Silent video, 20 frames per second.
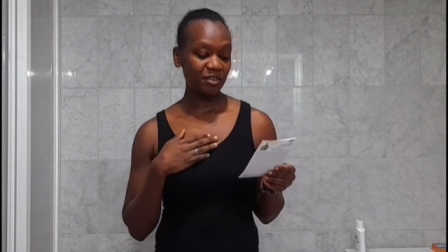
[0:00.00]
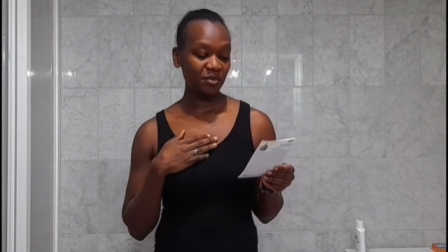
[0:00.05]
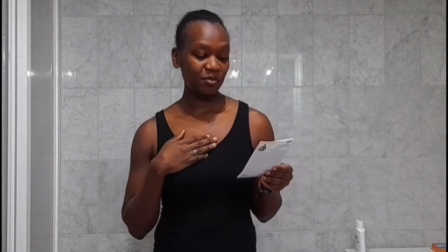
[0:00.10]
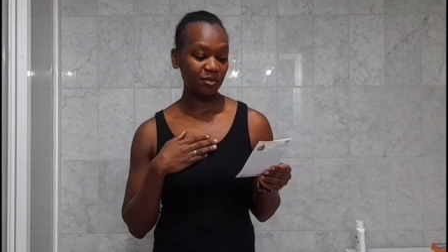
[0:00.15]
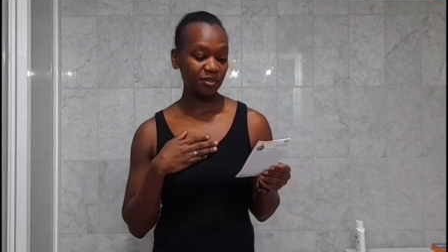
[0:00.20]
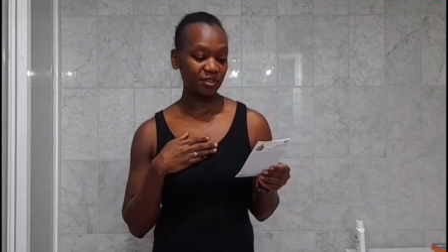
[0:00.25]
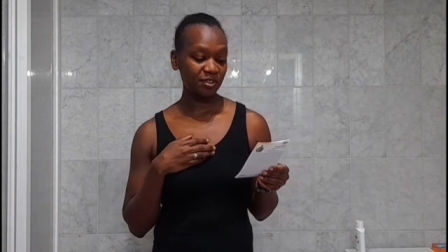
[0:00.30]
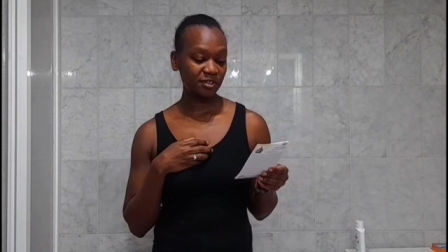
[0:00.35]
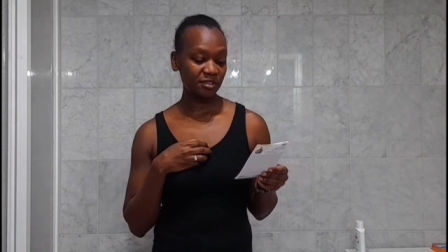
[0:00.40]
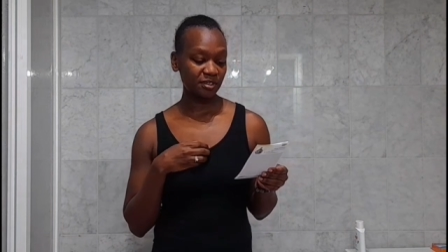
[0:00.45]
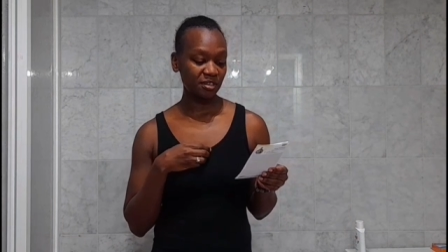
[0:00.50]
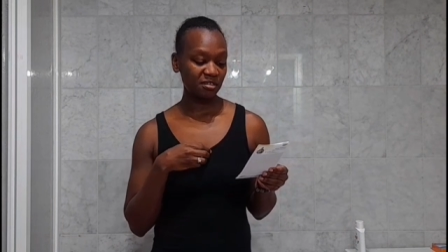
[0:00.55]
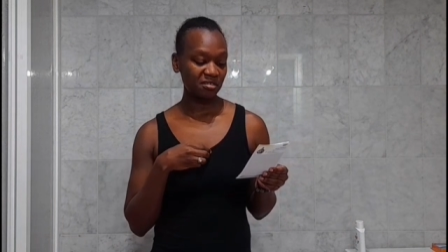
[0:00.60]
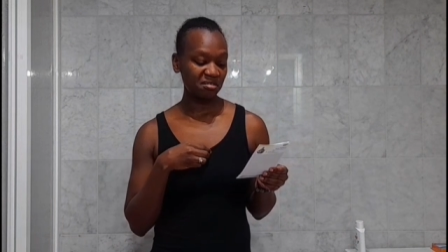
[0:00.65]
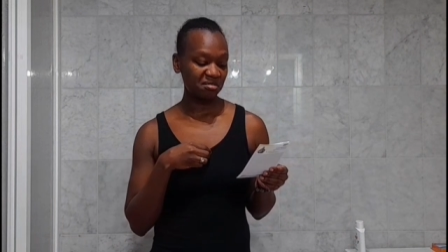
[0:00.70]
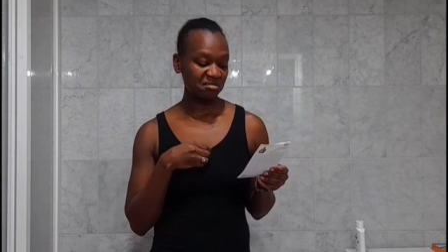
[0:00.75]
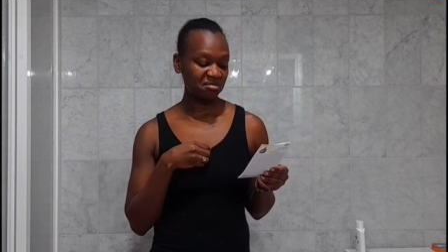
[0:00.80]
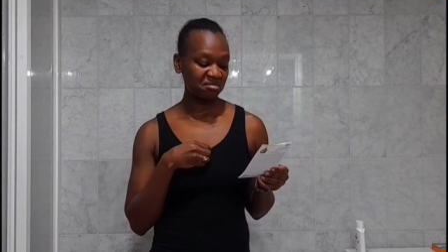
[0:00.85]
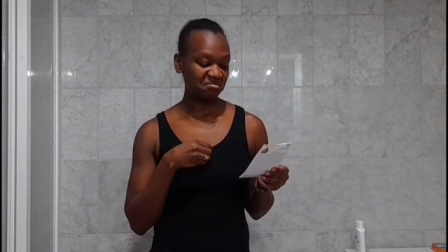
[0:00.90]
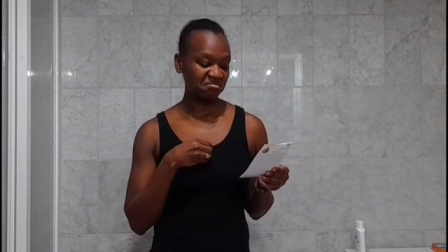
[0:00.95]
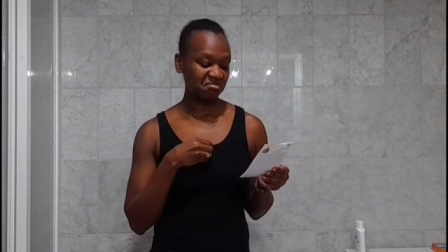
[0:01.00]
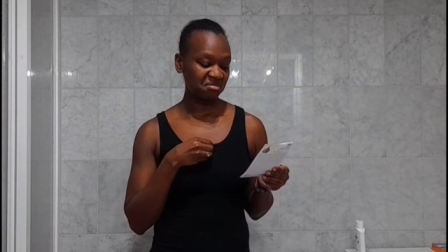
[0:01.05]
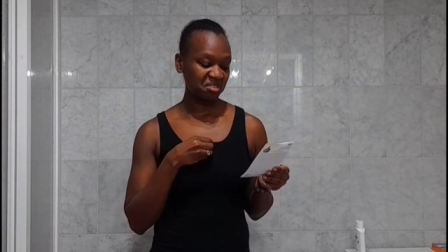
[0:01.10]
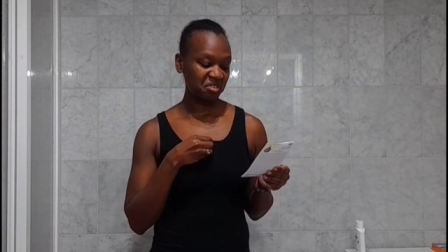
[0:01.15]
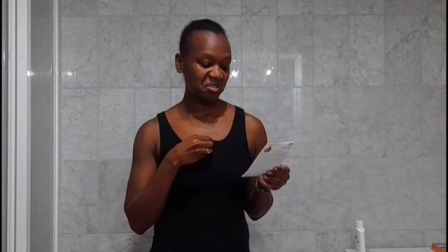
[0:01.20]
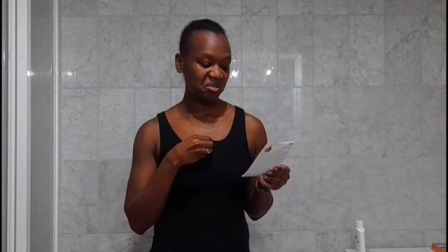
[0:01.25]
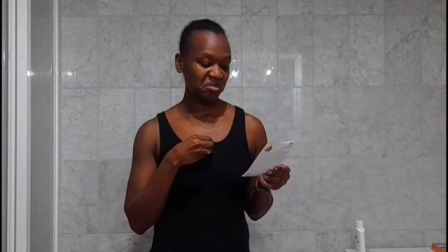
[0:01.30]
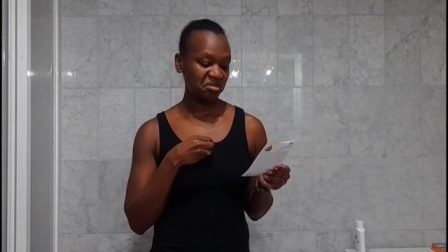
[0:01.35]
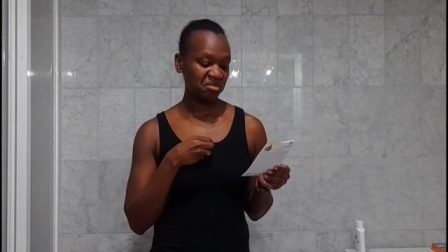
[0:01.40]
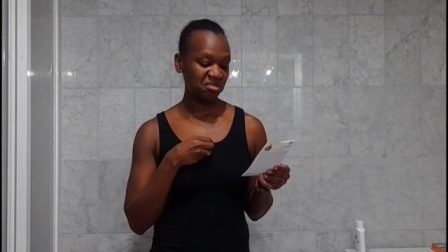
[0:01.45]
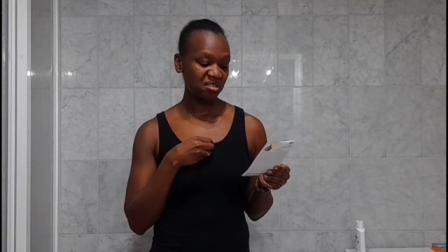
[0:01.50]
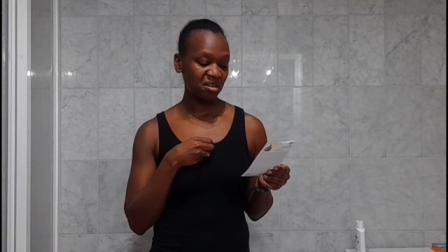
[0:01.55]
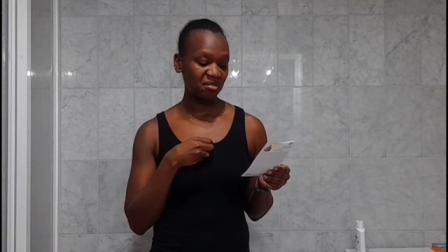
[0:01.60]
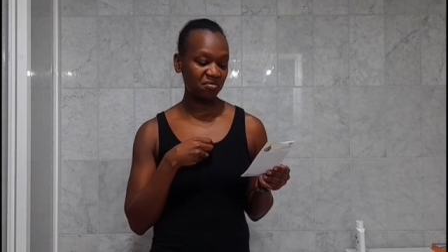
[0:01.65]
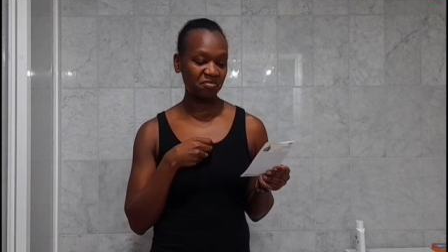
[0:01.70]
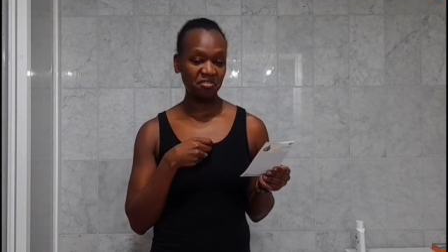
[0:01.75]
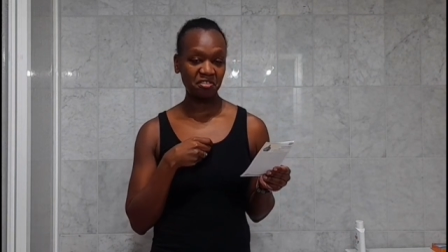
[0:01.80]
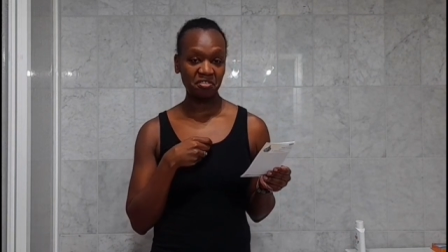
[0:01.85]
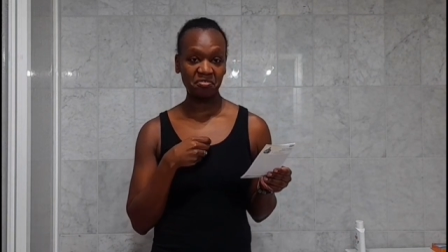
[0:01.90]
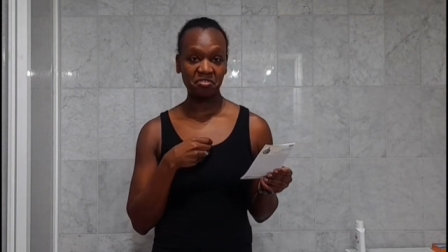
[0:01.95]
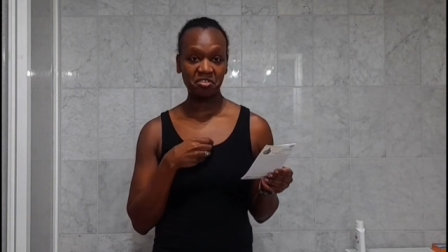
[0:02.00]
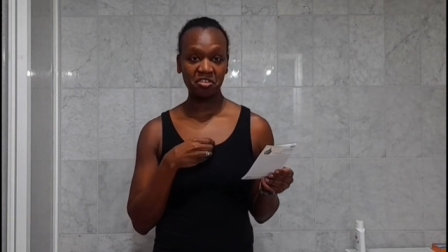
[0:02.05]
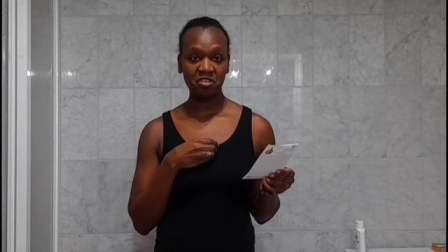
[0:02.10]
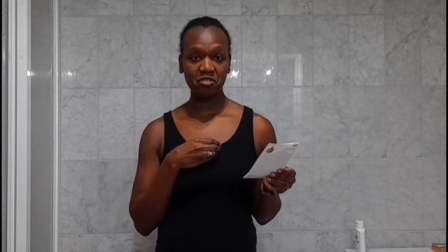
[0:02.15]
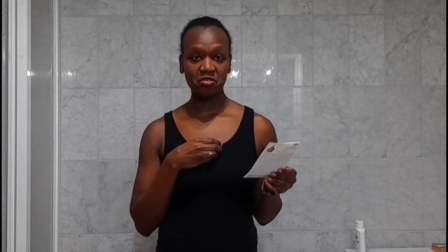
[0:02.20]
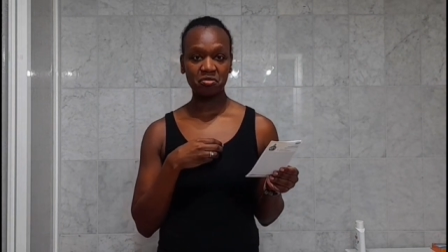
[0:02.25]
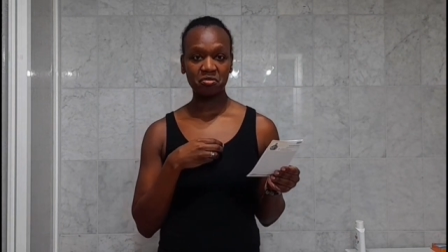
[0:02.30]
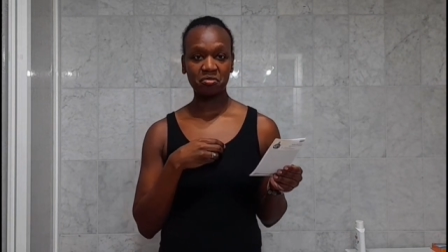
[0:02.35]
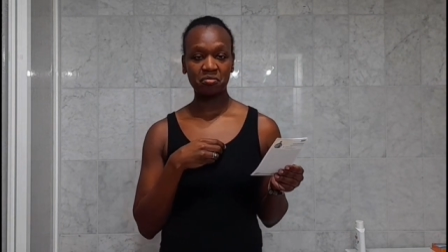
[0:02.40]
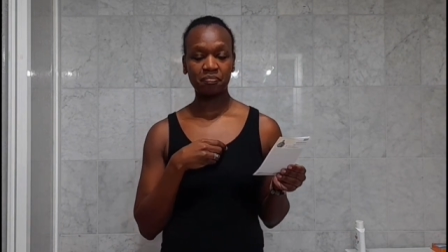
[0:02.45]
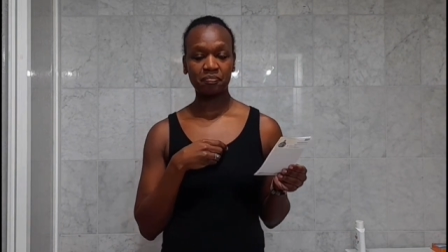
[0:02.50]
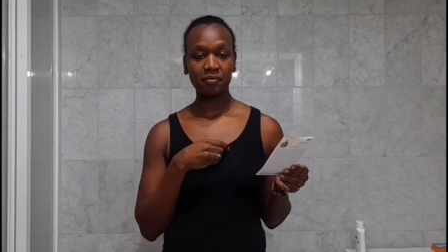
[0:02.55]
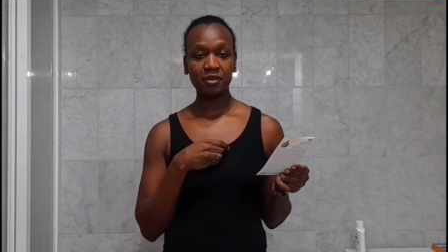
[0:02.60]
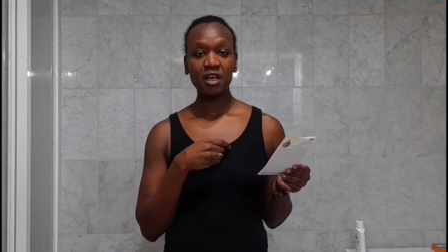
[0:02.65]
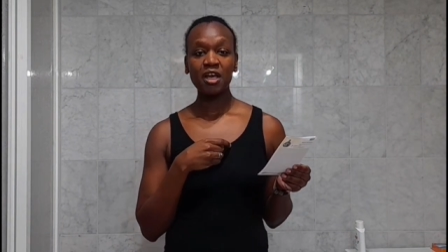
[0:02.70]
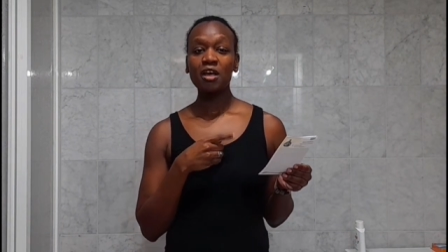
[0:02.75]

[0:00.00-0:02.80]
was uh, 250 euro.